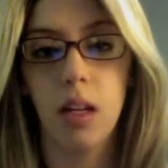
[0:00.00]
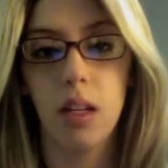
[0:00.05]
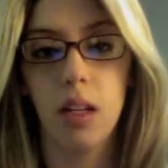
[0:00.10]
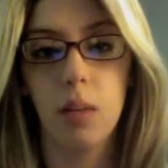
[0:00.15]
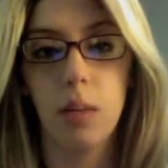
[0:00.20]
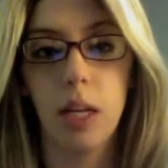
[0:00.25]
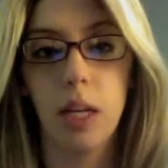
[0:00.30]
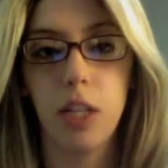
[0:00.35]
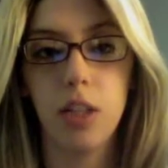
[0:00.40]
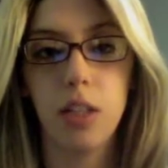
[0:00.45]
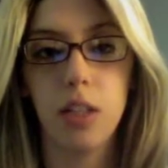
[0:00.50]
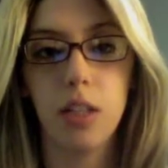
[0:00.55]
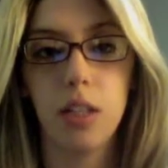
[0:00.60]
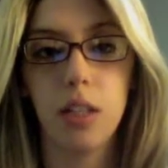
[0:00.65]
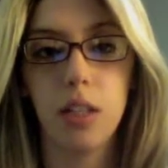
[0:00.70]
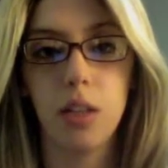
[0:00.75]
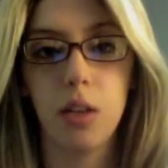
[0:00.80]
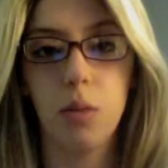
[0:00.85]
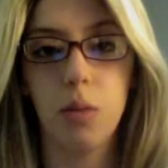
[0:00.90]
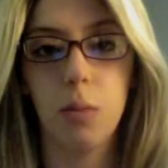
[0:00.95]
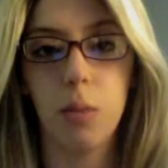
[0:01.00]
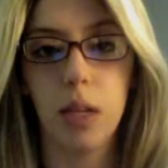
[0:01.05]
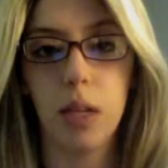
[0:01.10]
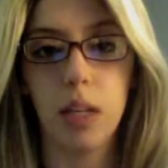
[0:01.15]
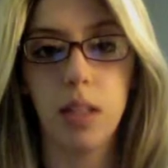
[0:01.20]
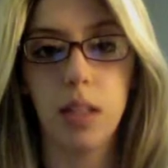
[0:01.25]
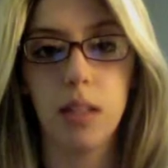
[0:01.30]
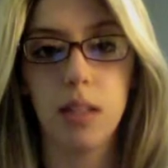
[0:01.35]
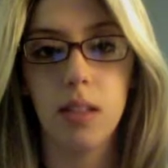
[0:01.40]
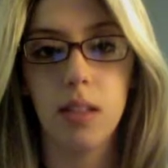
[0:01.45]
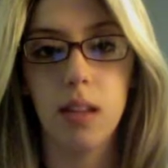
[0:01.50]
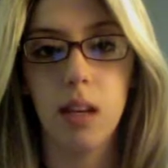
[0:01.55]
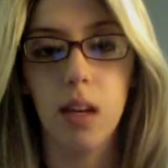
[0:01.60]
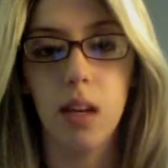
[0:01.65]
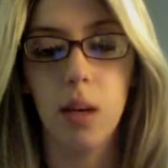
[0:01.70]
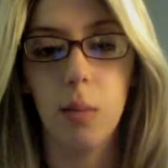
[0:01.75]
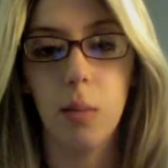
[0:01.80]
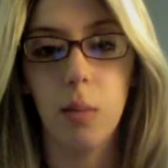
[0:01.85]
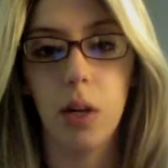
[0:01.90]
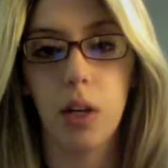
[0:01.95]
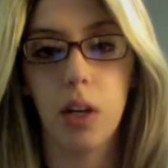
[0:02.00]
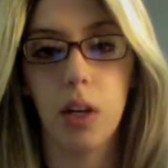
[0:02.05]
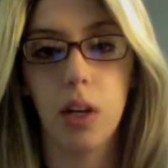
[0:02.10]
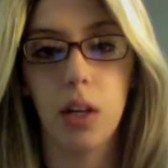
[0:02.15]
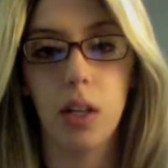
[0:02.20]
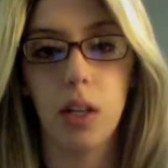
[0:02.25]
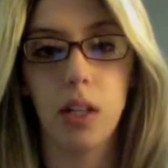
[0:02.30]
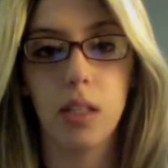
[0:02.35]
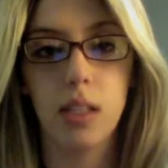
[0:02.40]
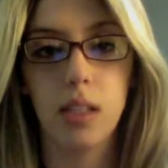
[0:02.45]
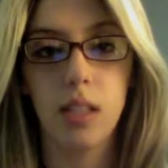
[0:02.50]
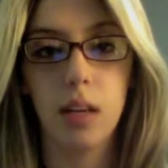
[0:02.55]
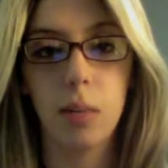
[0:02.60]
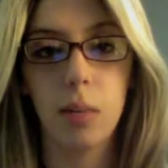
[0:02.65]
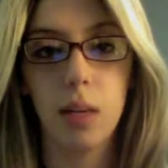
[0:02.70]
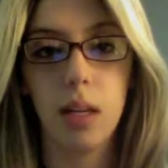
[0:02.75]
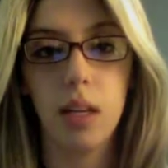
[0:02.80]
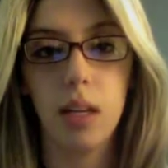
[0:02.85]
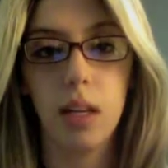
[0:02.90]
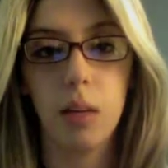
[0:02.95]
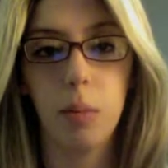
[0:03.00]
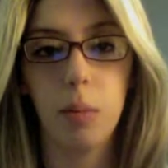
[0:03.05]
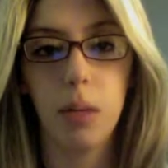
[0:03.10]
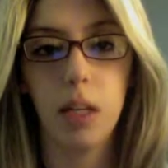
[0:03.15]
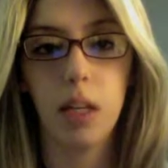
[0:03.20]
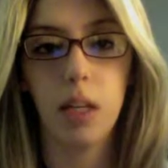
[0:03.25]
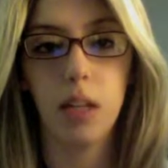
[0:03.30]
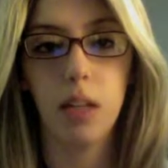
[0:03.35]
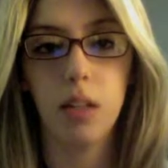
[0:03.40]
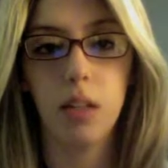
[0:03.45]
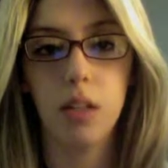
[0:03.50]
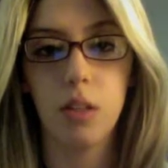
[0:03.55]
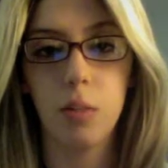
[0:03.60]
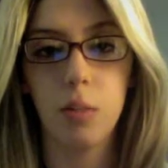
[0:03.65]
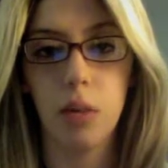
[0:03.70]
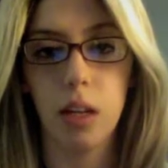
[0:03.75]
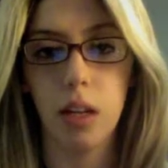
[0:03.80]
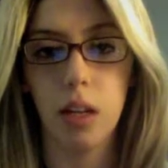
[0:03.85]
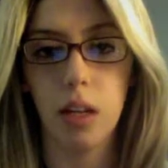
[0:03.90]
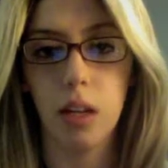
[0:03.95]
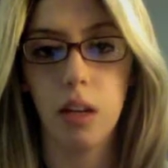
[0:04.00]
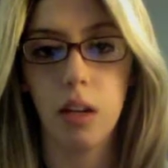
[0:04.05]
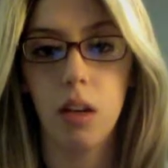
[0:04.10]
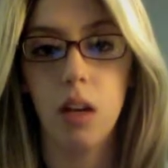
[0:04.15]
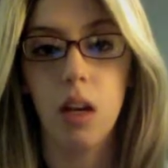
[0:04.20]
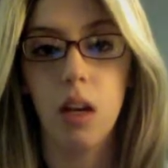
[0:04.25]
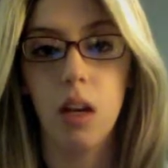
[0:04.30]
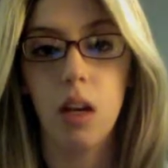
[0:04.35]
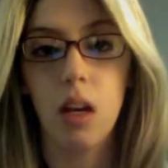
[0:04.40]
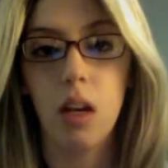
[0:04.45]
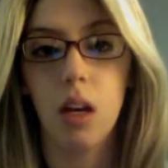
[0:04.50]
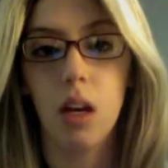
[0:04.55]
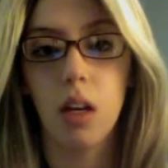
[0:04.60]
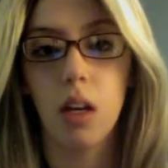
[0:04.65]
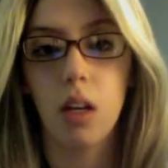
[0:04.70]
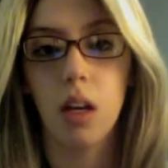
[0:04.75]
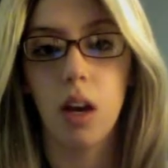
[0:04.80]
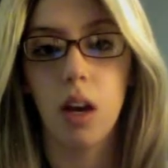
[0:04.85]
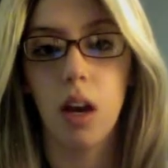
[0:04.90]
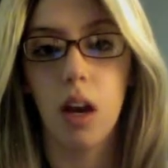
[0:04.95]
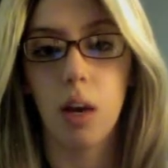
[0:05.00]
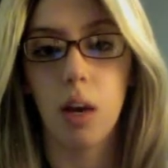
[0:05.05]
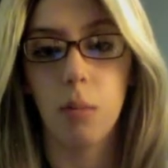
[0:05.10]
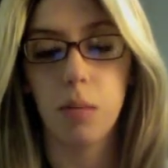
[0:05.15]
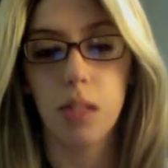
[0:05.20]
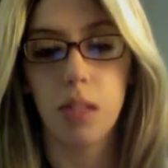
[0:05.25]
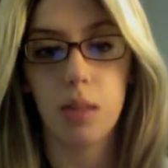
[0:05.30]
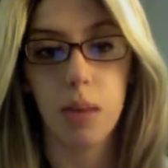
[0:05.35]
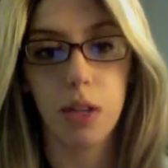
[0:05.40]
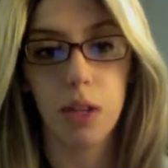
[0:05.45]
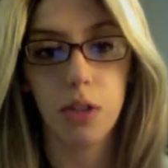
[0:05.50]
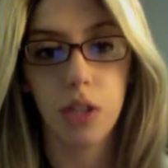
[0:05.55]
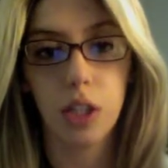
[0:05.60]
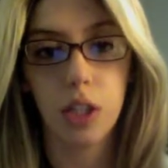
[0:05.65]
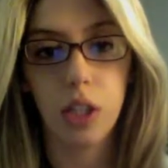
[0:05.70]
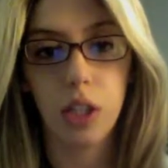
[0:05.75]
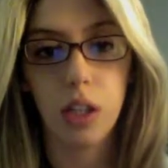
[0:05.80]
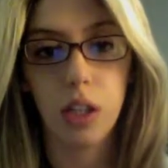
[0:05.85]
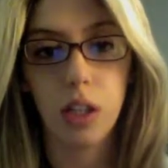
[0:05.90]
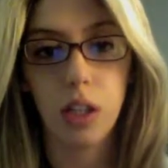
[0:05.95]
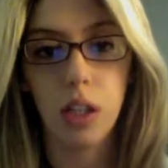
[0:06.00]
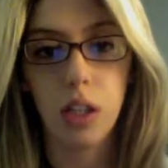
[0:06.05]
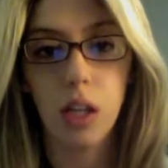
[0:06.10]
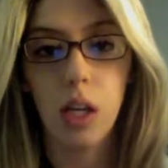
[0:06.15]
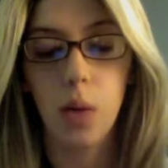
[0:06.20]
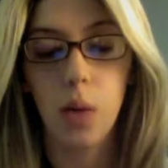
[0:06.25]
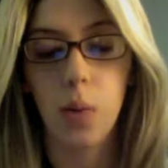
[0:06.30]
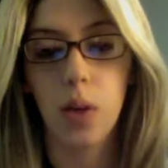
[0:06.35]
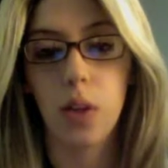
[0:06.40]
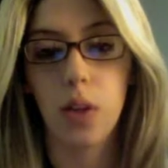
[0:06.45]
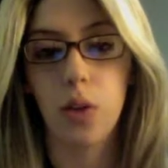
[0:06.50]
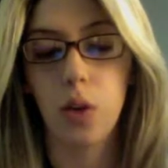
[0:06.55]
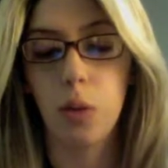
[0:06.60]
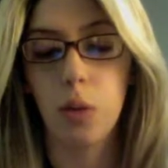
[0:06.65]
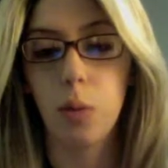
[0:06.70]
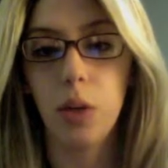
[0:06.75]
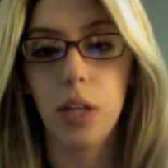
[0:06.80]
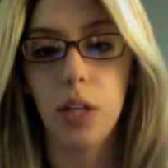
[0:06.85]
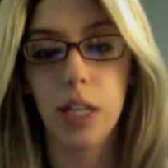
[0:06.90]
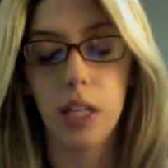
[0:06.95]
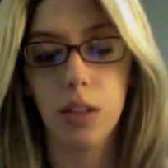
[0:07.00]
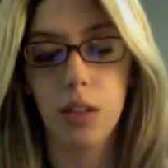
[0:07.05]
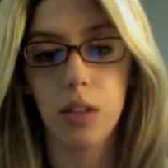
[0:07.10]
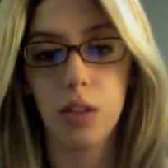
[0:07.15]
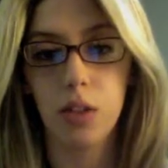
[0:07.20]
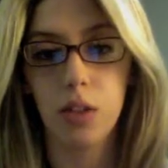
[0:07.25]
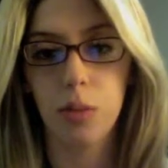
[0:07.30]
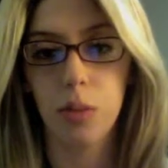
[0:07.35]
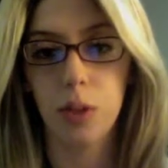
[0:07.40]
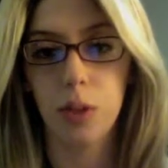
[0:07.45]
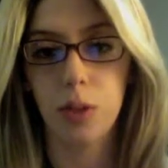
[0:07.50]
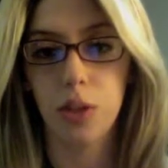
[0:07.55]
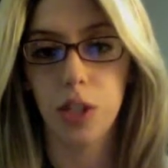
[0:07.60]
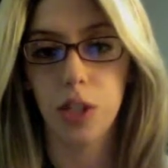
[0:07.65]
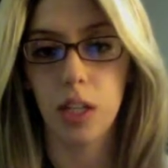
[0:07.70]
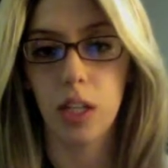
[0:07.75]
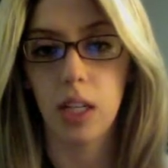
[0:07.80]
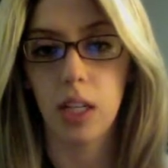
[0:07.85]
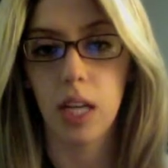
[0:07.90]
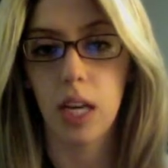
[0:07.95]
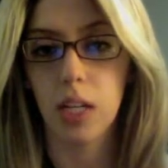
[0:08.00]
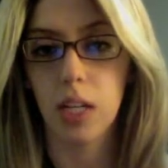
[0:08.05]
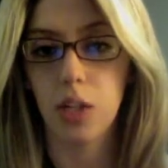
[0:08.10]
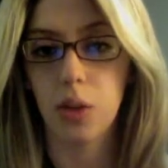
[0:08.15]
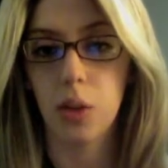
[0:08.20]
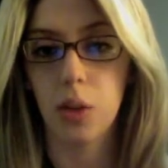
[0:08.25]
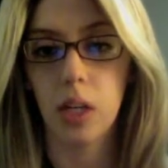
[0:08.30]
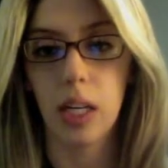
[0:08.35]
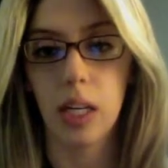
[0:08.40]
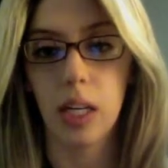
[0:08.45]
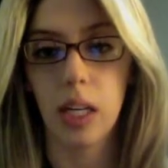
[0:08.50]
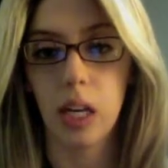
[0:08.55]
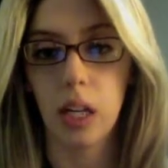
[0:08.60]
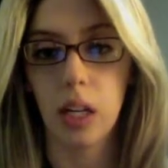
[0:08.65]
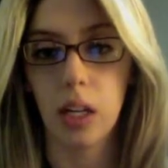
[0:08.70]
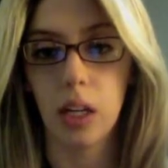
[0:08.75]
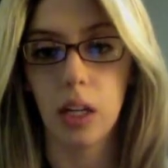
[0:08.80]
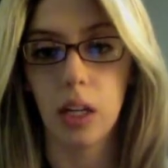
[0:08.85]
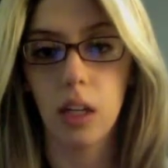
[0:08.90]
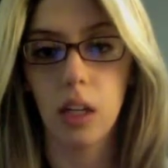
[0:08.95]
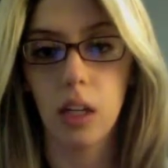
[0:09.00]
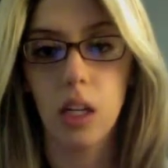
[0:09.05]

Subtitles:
The patient is obese, but her stomach appeared to be symmetrical with normal hair distribution, contour, and color.